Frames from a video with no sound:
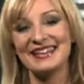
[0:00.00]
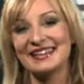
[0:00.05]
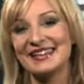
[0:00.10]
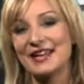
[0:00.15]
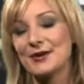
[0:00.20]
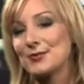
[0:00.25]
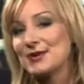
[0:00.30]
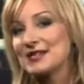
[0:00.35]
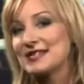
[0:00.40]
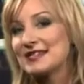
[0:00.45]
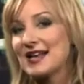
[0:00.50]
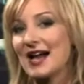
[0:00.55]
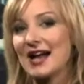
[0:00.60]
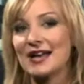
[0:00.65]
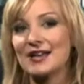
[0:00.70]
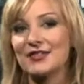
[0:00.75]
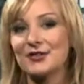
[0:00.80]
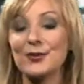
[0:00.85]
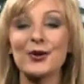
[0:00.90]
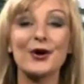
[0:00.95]
Can we
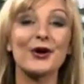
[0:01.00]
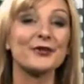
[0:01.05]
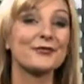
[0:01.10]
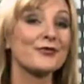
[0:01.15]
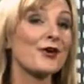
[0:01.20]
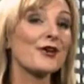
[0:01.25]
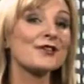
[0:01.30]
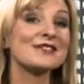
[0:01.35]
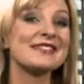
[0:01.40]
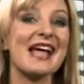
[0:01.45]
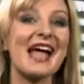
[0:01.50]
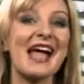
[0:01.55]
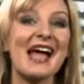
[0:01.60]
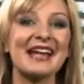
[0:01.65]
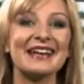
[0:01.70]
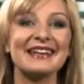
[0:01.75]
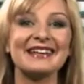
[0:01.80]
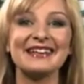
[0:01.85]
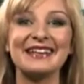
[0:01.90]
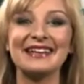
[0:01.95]
say the word
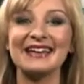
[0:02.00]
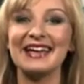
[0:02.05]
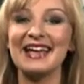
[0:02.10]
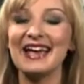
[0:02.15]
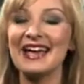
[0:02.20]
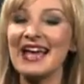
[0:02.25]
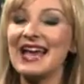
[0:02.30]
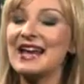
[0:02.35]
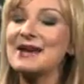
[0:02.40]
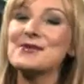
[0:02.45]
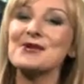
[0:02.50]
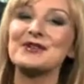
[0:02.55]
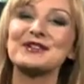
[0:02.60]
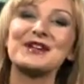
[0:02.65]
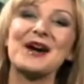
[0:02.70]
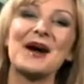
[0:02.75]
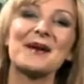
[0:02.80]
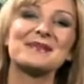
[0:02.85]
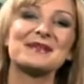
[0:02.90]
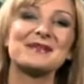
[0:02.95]
Roseanne any more
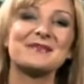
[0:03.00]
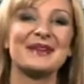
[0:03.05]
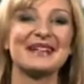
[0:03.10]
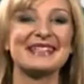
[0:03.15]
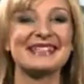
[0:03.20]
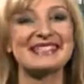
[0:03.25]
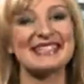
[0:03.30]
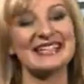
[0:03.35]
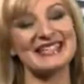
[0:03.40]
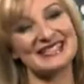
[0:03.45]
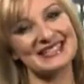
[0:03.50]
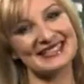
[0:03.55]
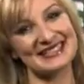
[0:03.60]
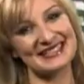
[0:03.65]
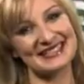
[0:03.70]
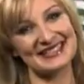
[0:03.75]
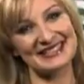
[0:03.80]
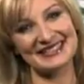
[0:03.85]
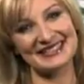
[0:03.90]
times in one sentence?